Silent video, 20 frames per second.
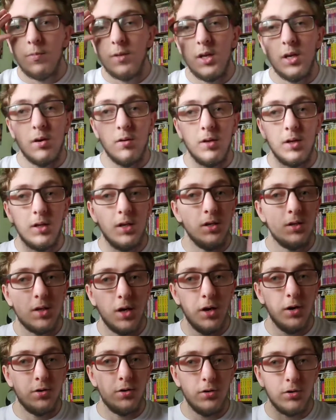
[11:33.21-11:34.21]
you know like these
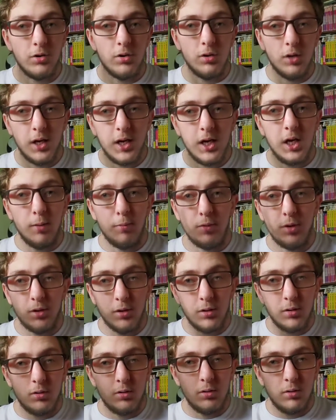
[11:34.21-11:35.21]
characters are lame
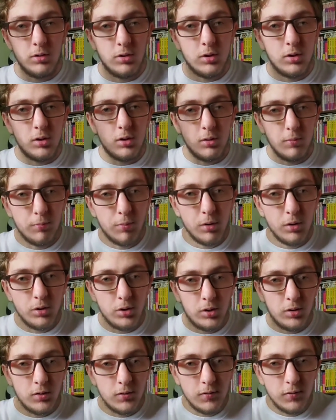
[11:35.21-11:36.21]
they're just a
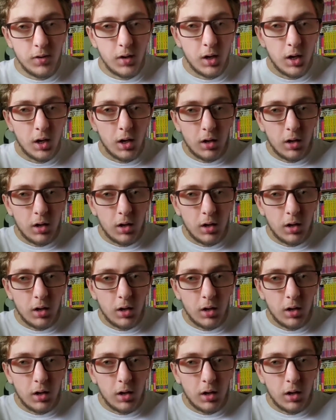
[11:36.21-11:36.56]
bunch of